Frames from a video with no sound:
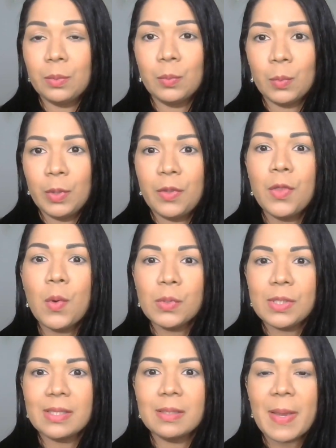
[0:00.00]
with
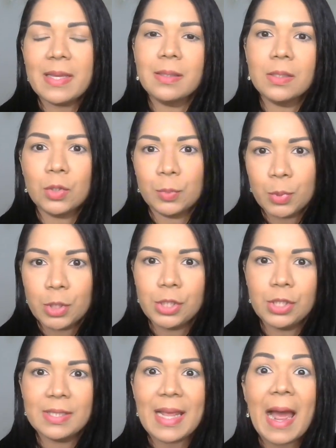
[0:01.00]
those expenses or
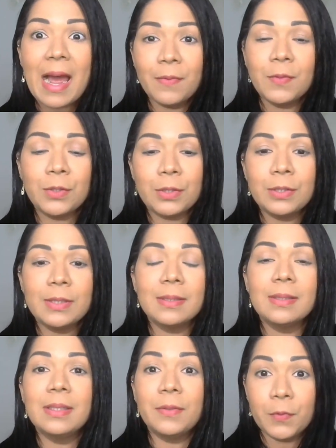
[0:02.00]
purchase after
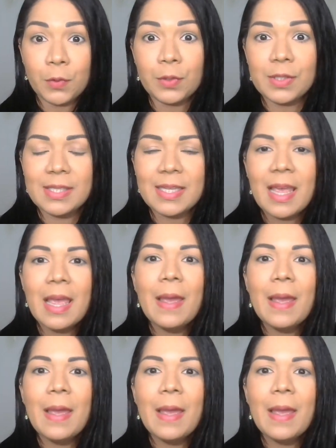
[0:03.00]
the first.